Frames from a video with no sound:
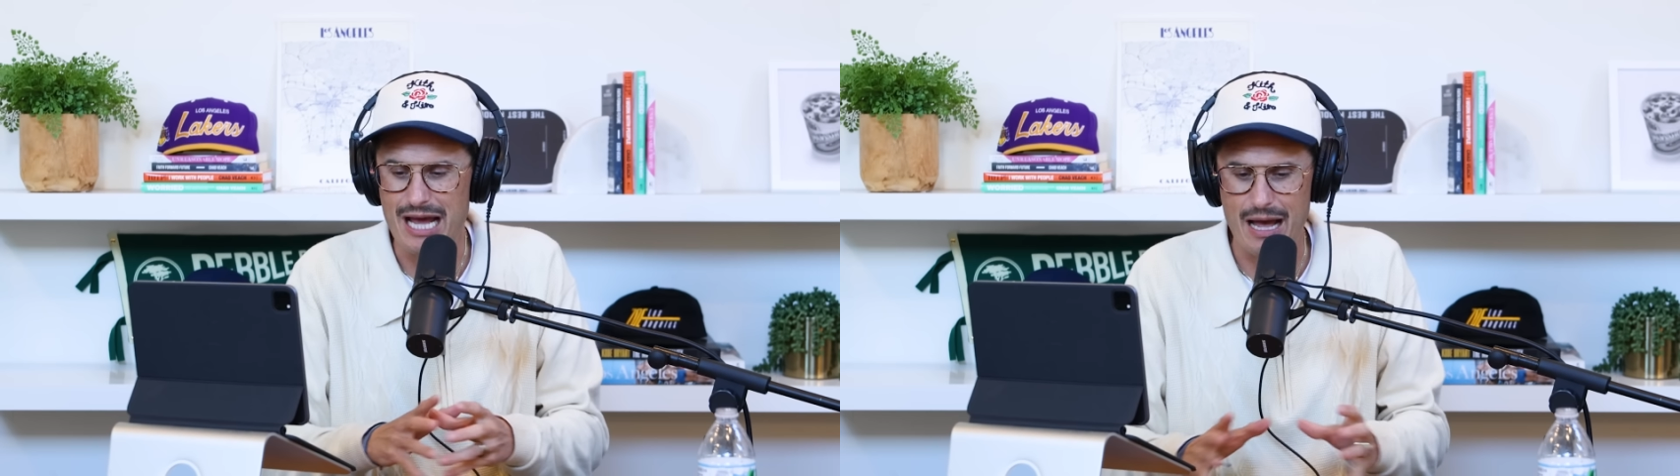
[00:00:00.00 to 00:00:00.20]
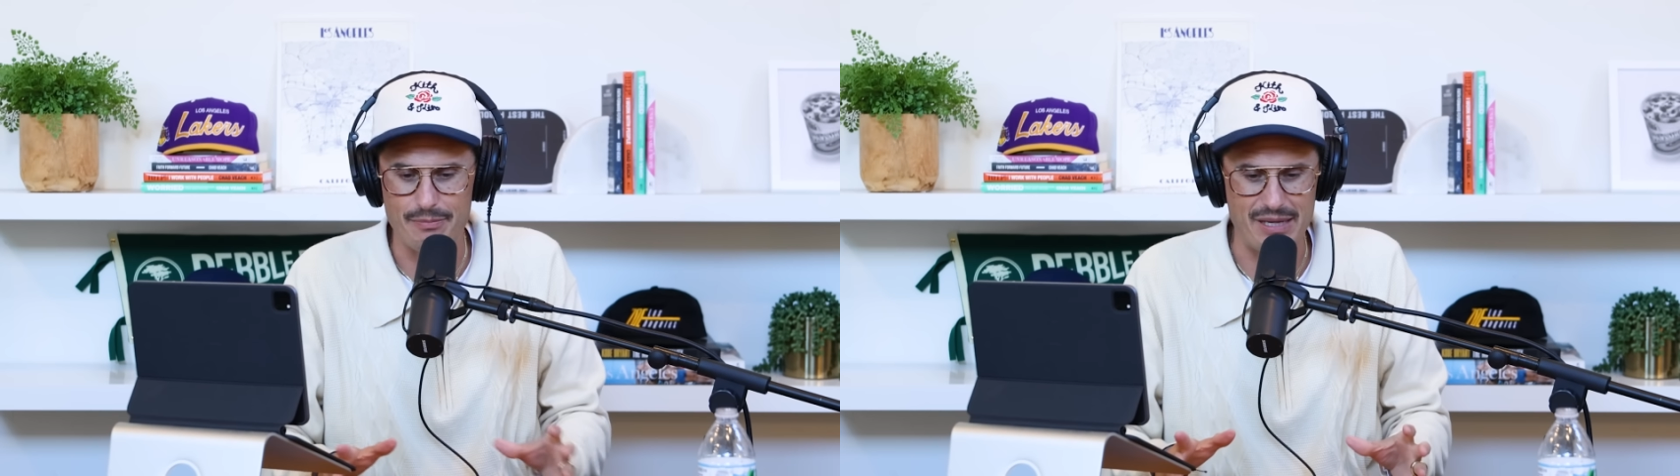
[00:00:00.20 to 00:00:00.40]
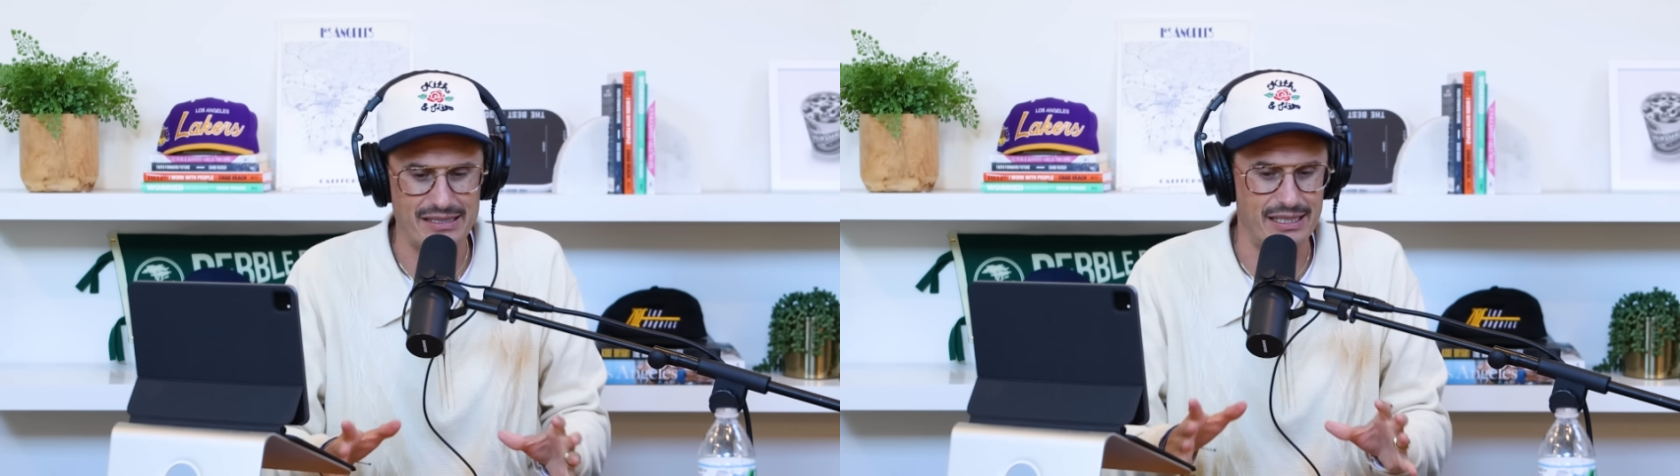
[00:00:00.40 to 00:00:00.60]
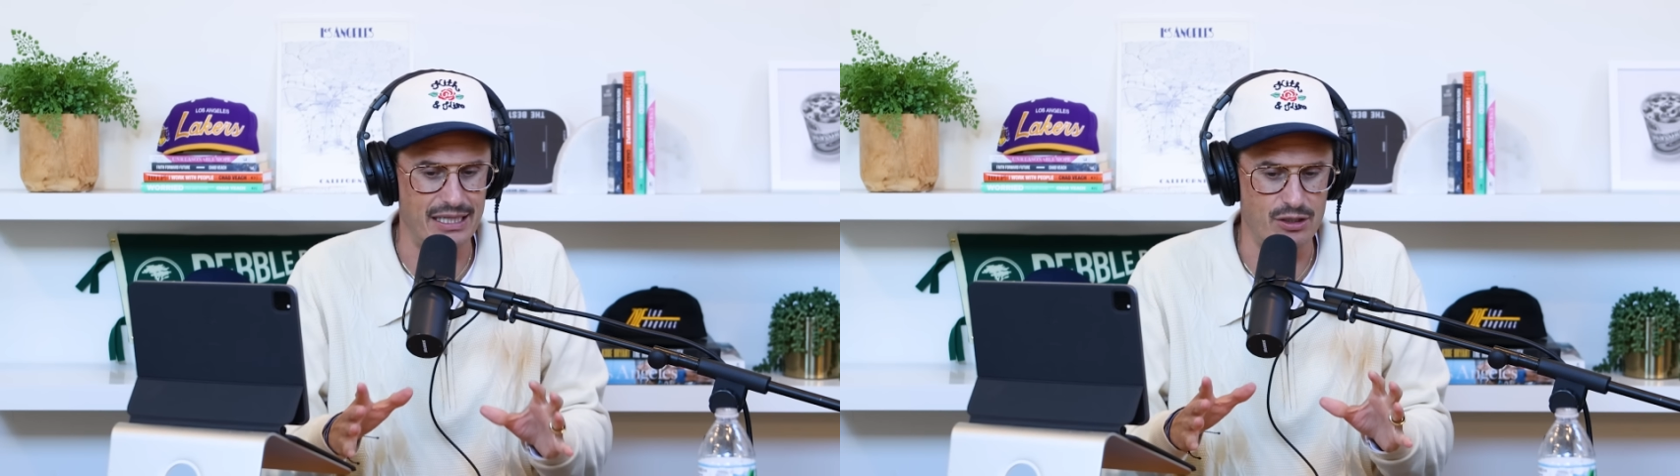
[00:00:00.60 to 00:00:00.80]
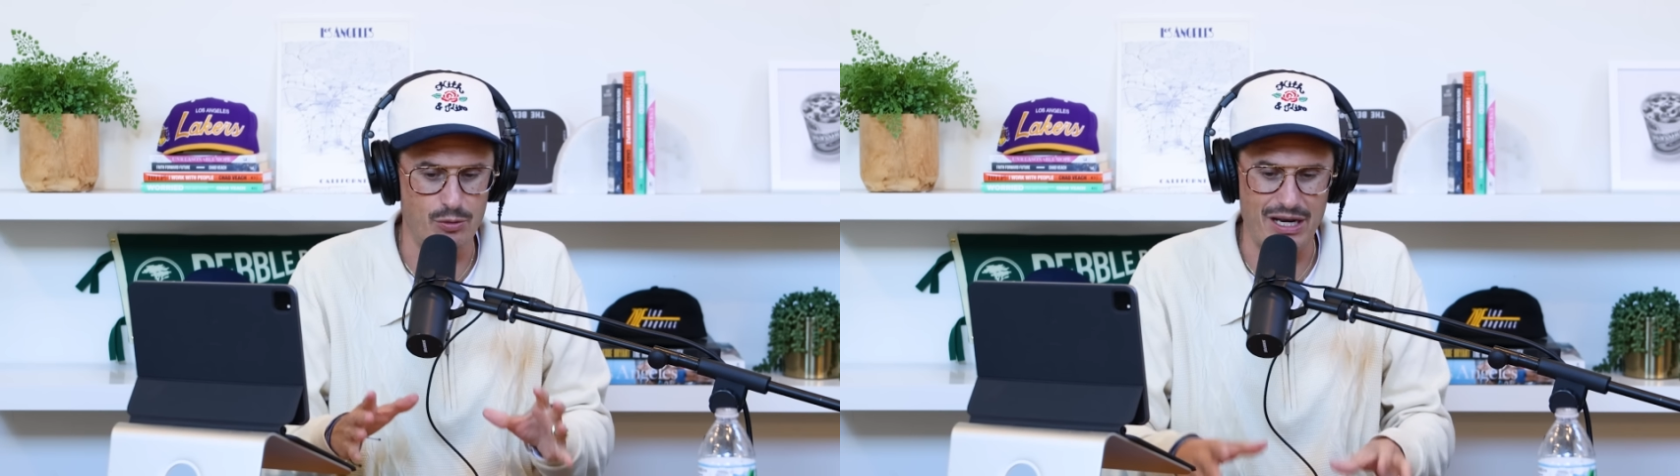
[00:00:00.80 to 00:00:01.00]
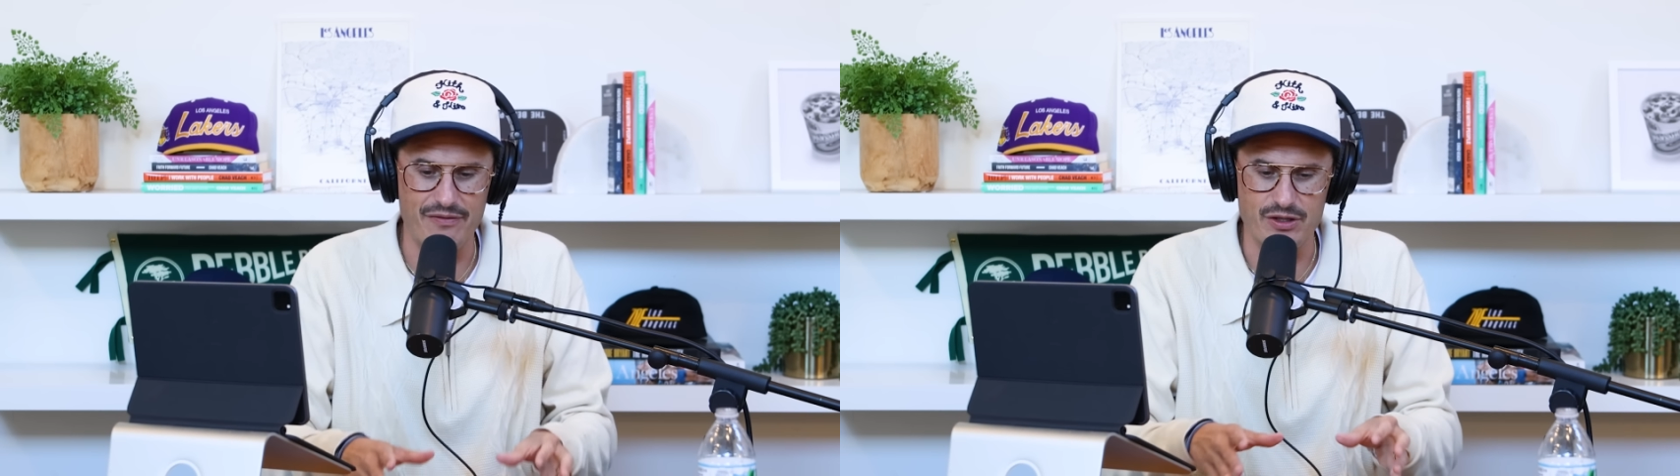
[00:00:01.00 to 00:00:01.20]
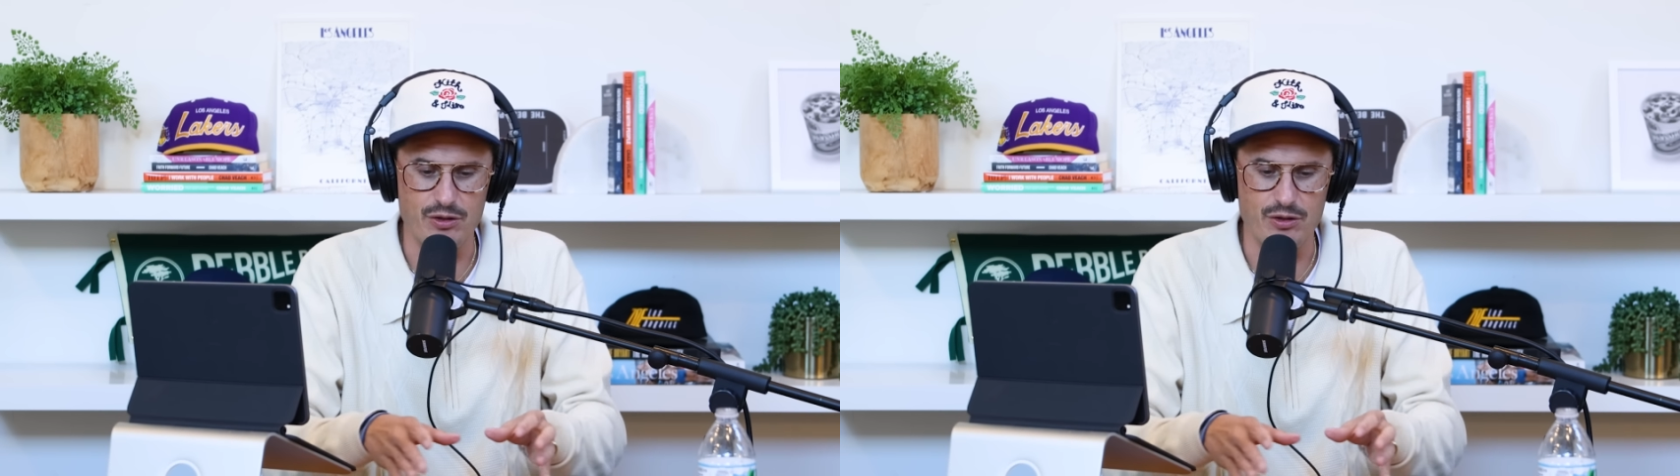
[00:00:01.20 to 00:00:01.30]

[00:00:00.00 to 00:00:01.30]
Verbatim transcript: not miss it do whatever